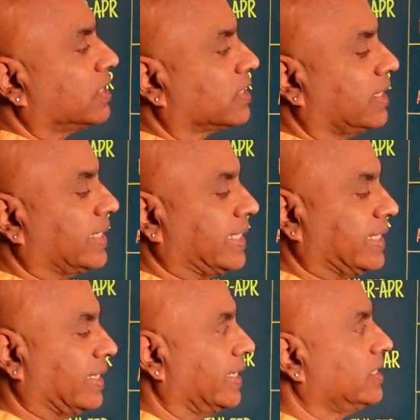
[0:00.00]
is thirty
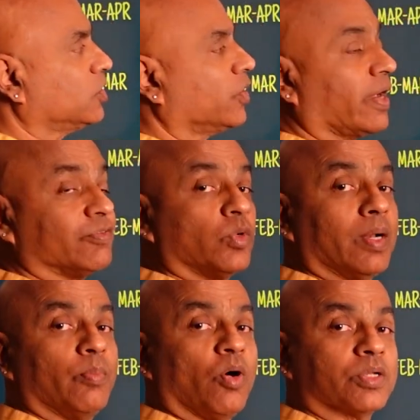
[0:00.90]
degrees. So you have
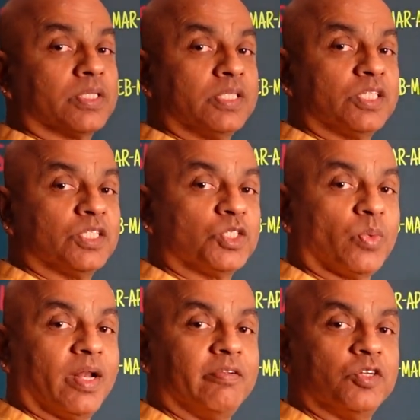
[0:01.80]
twelve boxes.
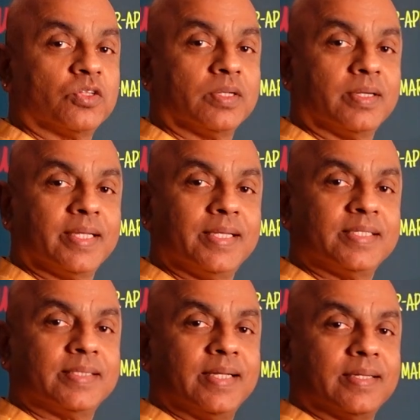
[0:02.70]
twelve into thirty
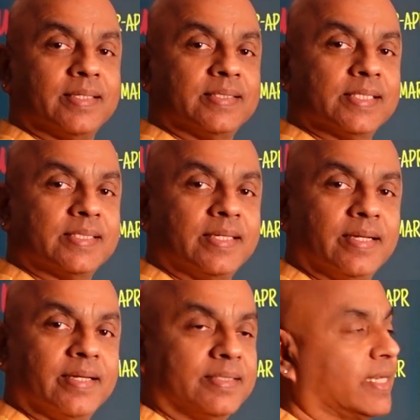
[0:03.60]
is three hundred sixty
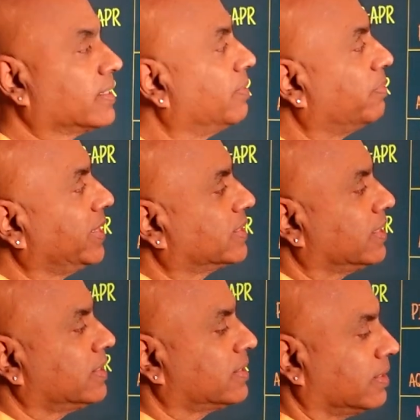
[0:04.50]
degrees. That completes
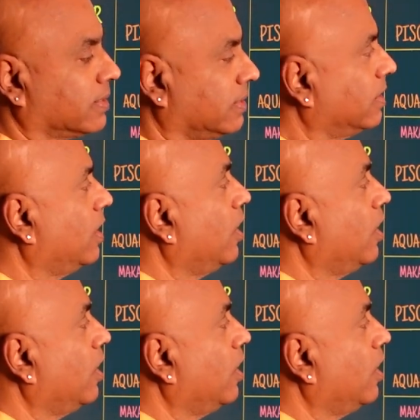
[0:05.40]
a circle.